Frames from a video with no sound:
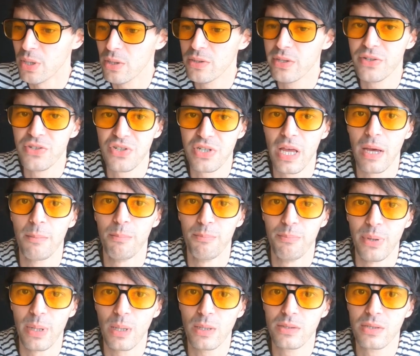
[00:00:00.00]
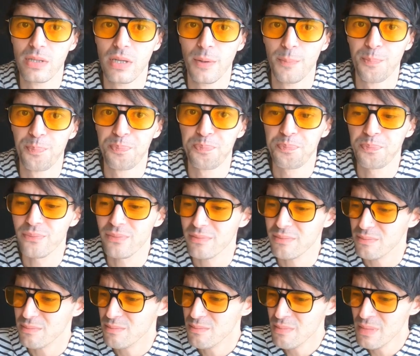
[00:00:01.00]
buildings get built
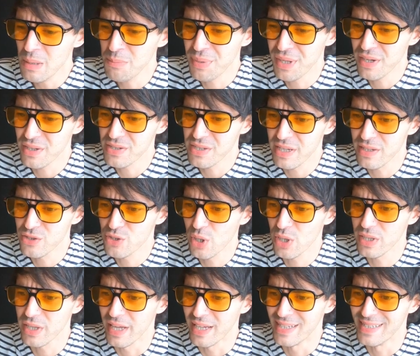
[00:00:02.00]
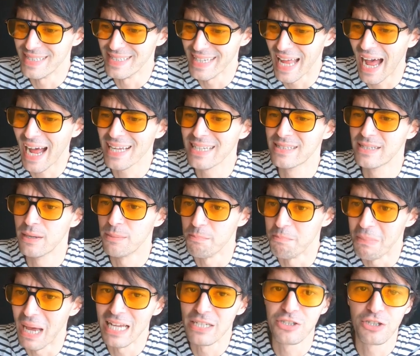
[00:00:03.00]
because they took exact
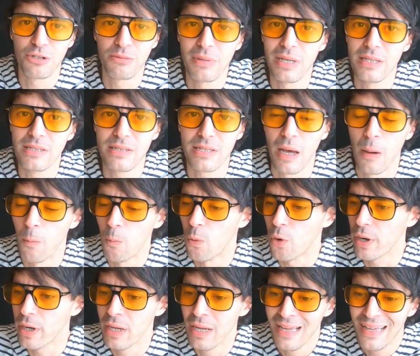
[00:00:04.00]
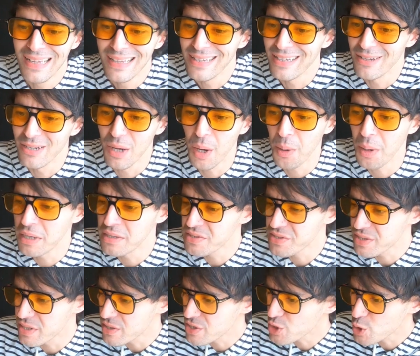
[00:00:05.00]
measurements and were, you know,
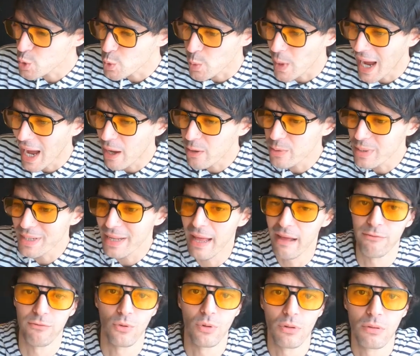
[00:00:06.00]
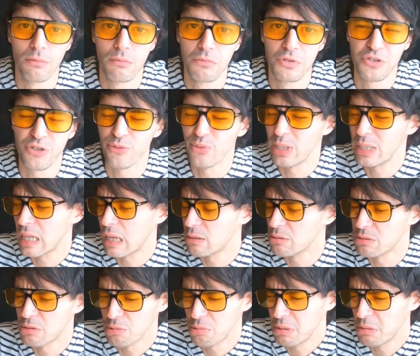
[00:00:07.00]
is this ground level? Do we
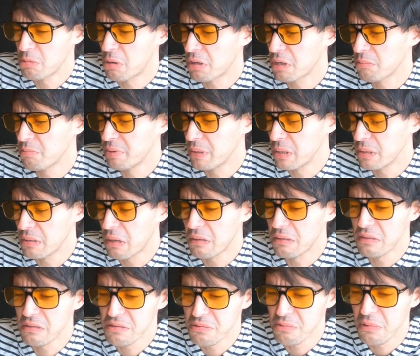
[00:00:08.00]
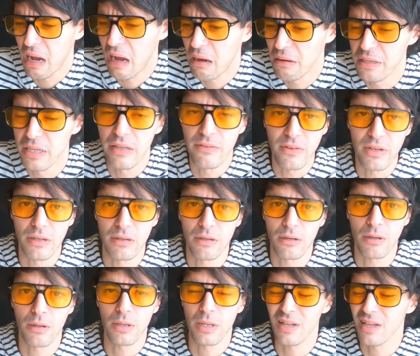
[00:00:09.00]
want to build on this ground even? You
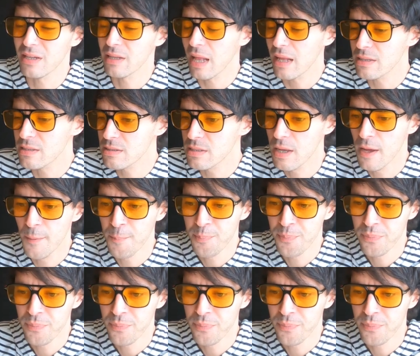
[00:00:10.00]
know, like, that's